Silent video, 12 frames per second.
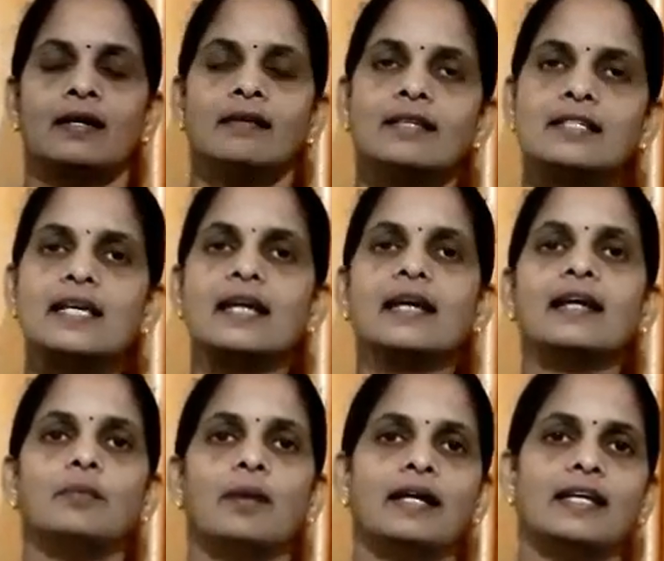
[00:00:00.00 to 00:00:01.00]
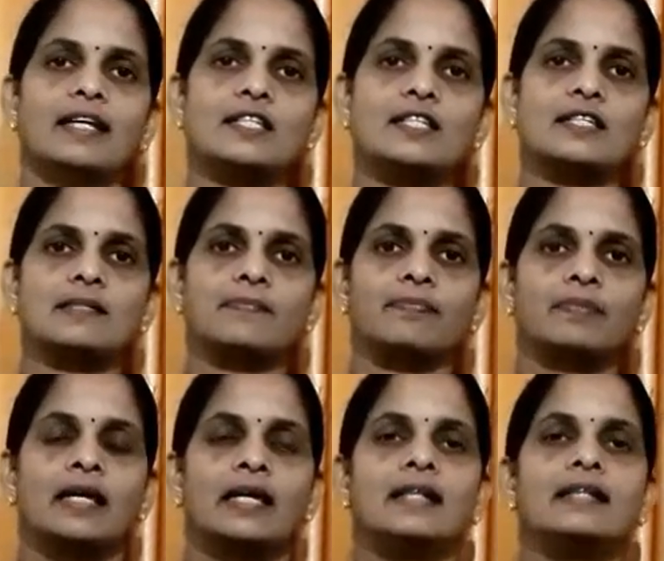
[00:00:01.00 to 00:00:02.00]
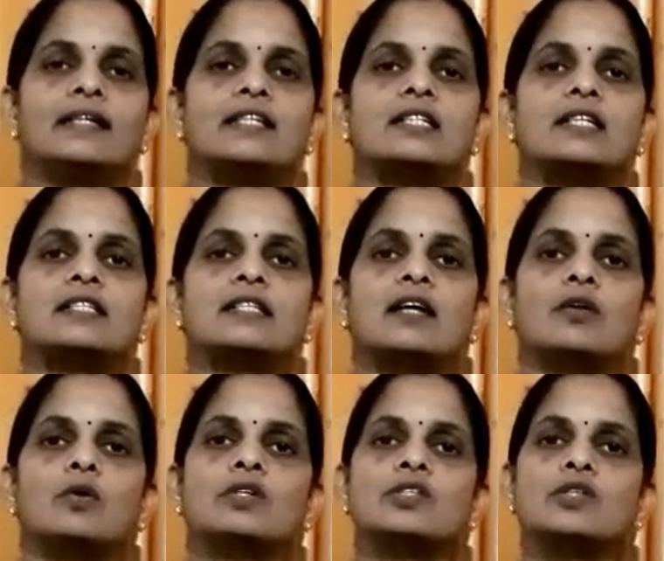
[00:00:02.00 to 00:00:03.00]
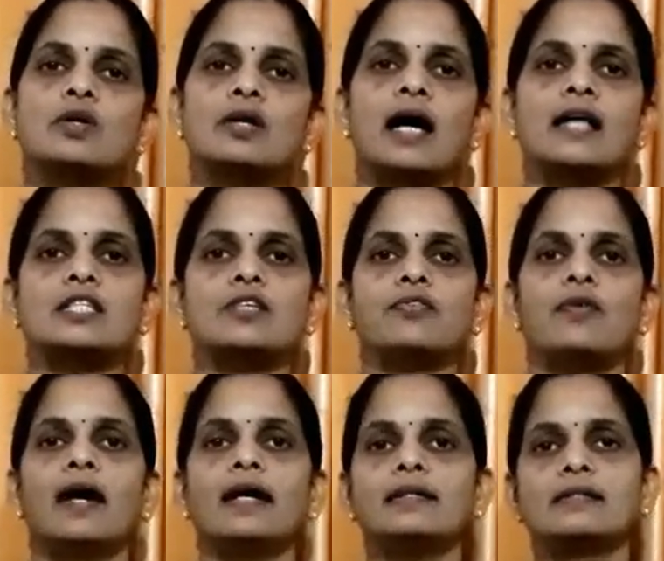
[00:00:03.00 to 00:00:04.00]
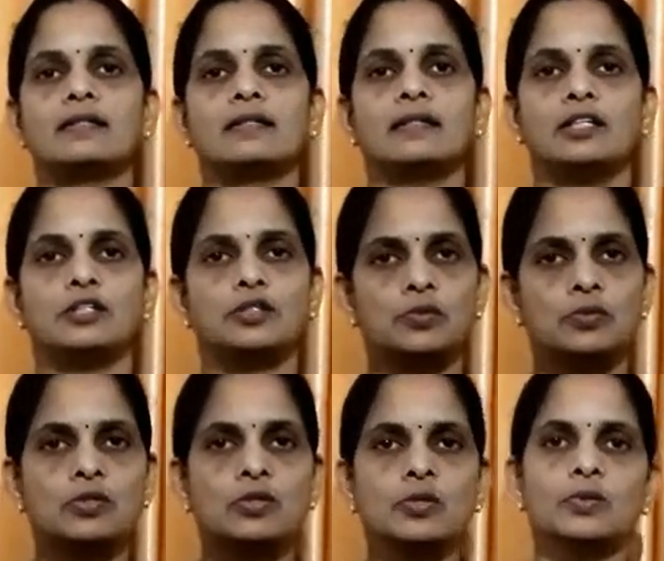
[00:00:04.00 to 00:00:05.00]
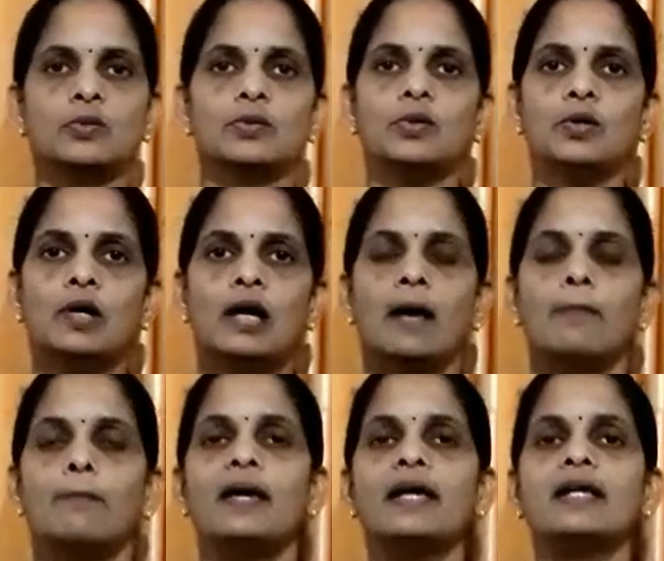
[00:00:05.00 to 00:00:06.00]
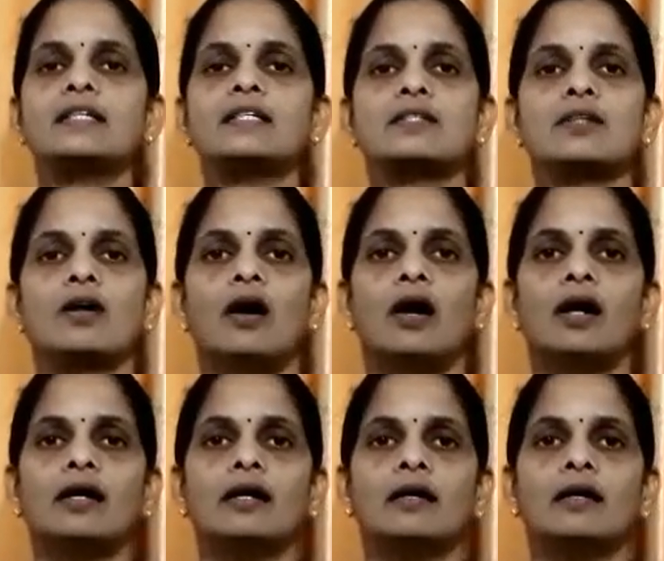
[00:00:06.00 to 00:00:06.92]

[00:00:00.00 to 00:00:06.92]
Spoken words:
The second one is, industries are also classified into two based on